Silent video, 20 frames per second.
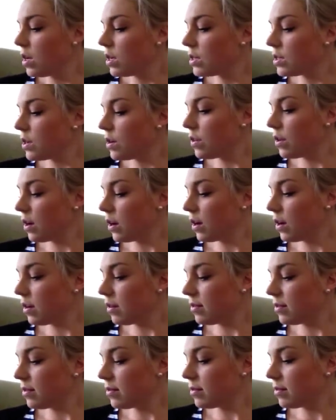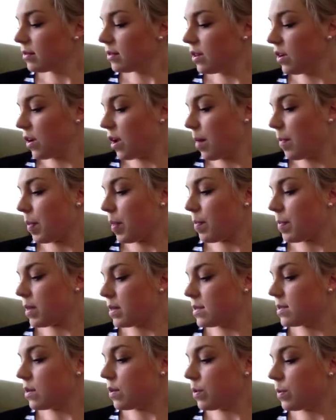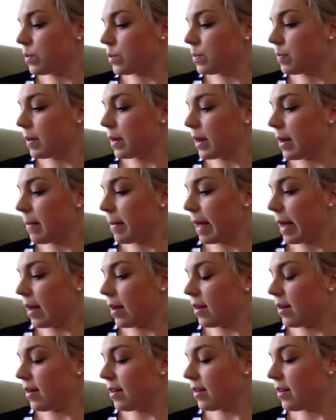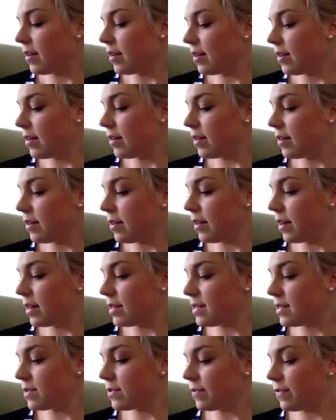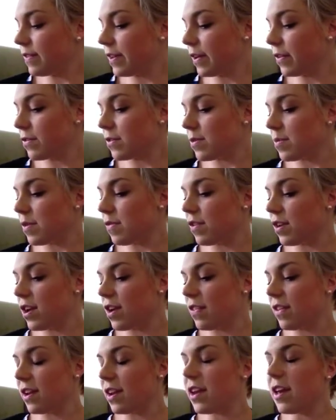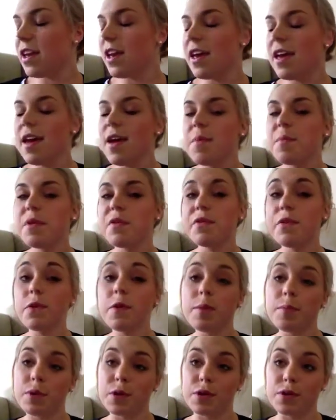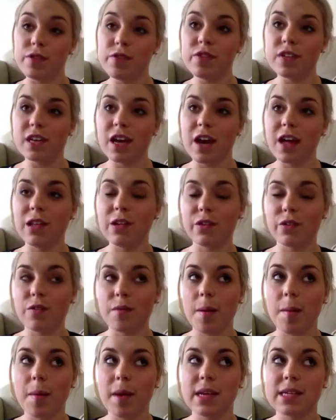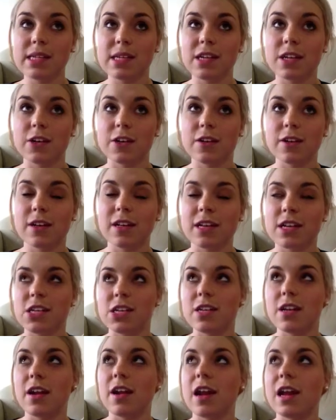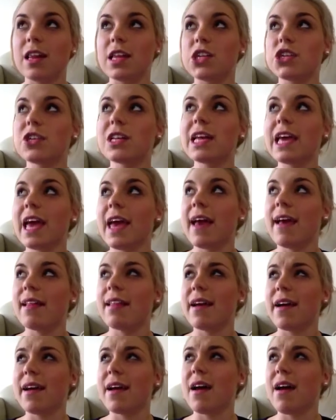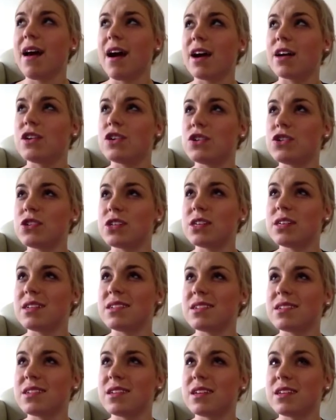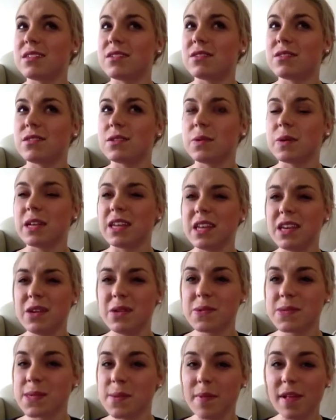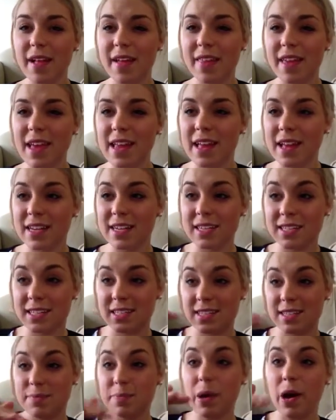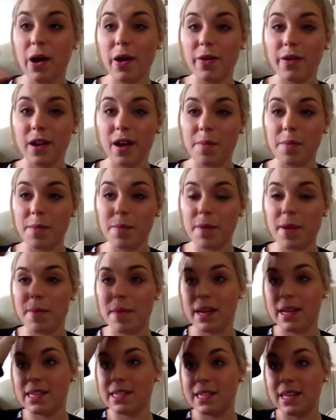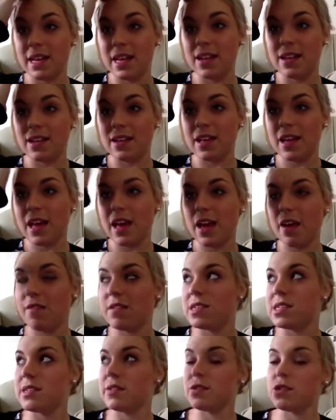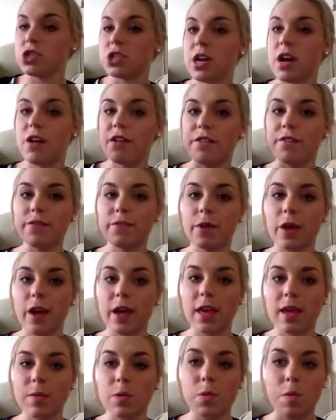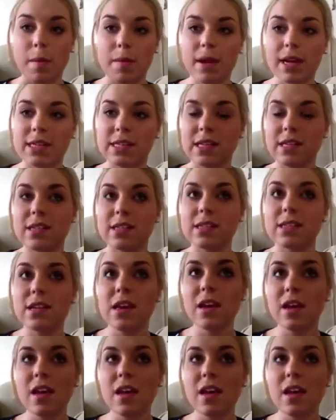So they're a couple of months old, but I mean, I still flick through them every now and then. Before we moved, I looked through my magazine collection and I literally had like 120 or something like that, like piled up in my magazine. Like I have this little shelf where I keep all my magazines.